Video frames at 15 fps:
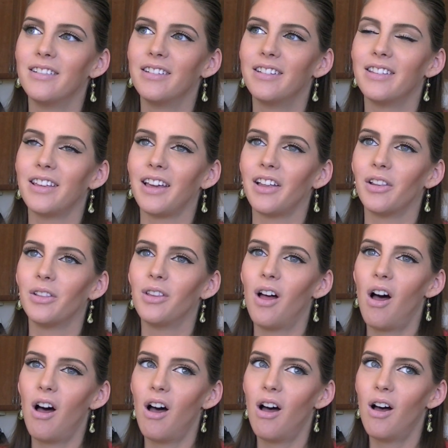It's like a
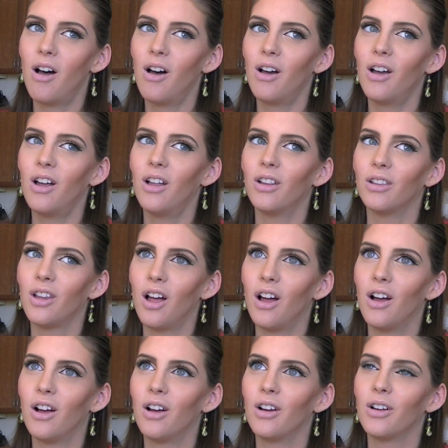long,
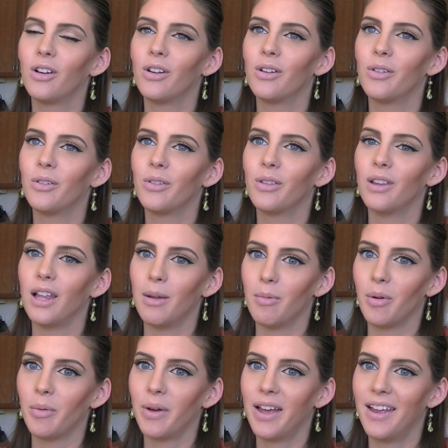long
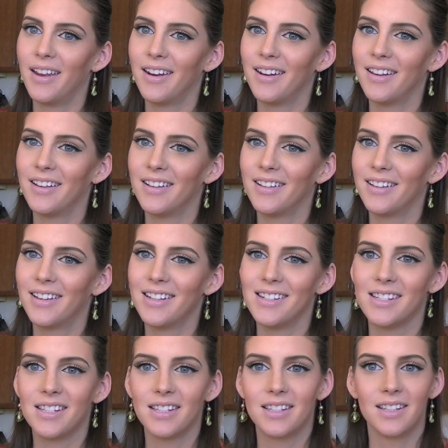labor wait,
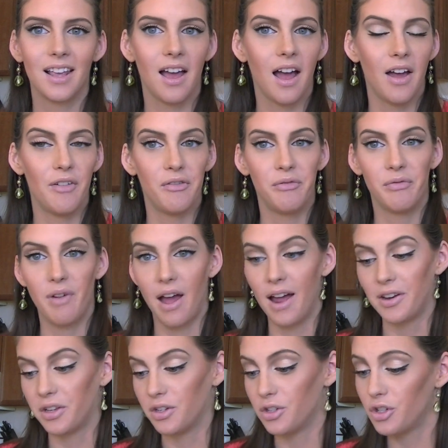because I've
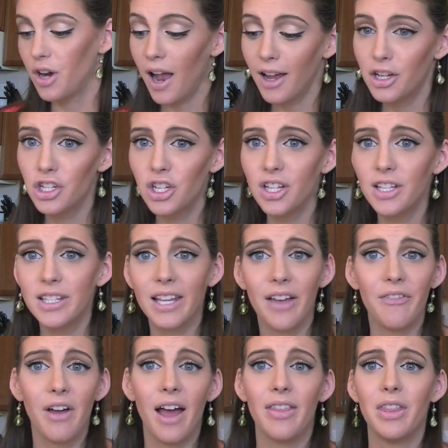had contractions,
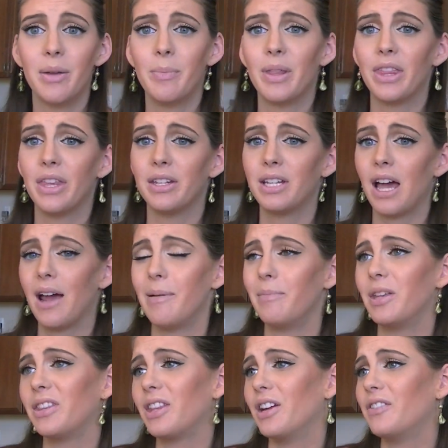I've had them at the time
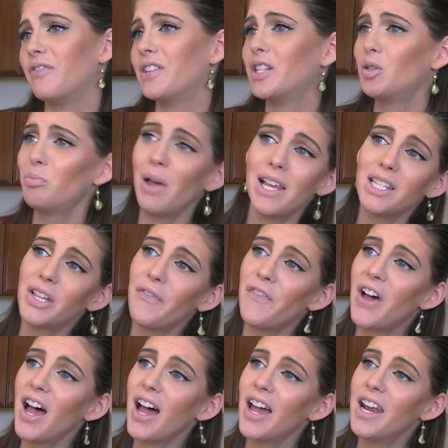that they've
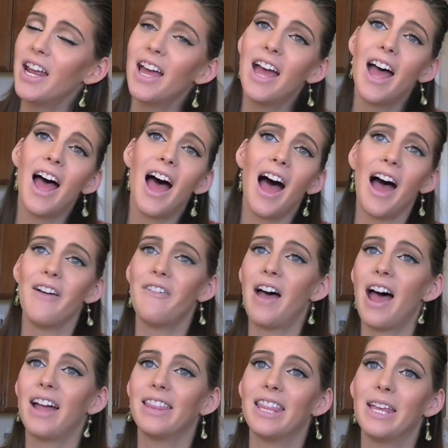specified, I've
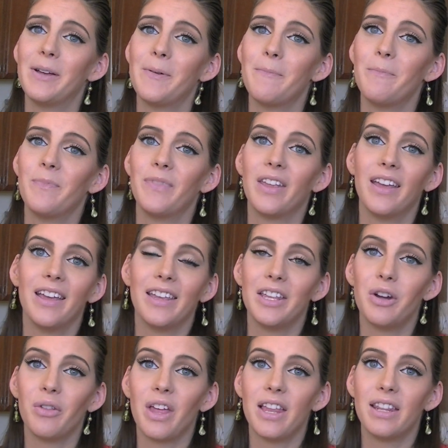had them,
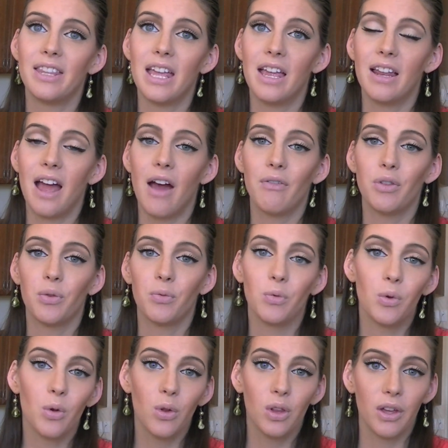you know, they have the
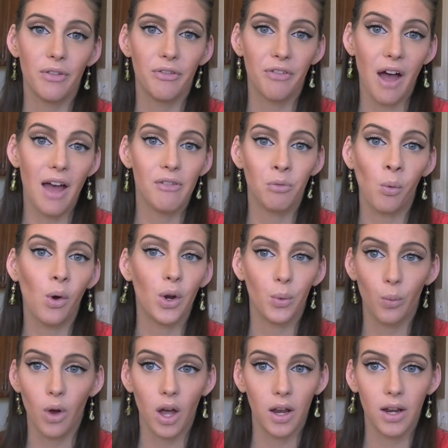rule of
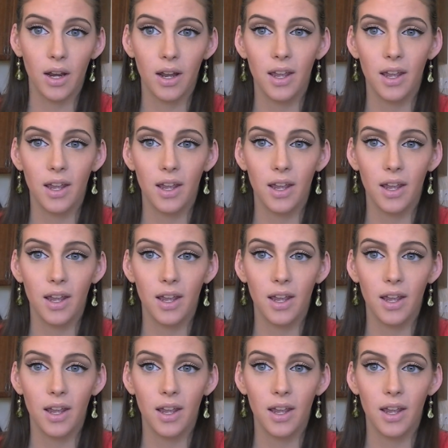5-1-1.